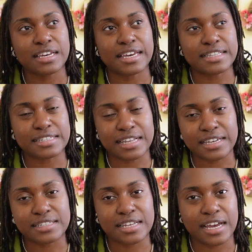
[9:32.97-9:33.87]
It's
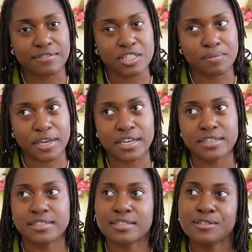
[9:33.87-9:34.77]
nice to have a
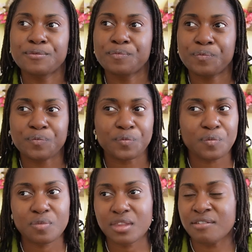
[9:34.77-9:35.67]
space.
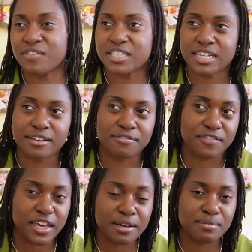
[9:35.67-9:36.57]
Visiting
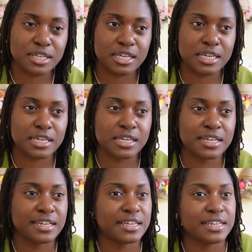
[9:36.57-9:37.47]
family.
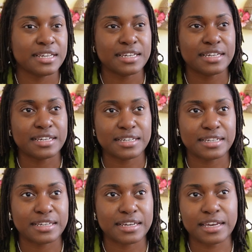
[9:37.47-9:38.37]

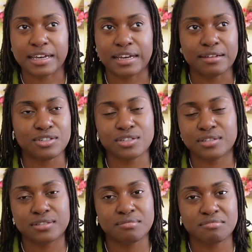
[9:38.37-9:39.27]
Yeah, I've
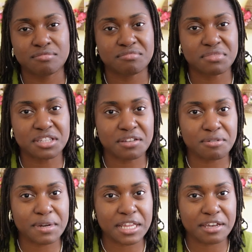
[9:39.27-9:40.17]
just been living
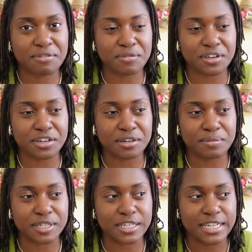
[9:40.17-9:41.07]
my life over here,
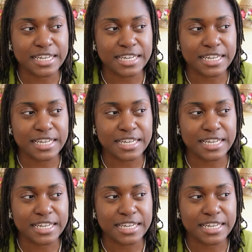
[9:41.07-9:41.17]
but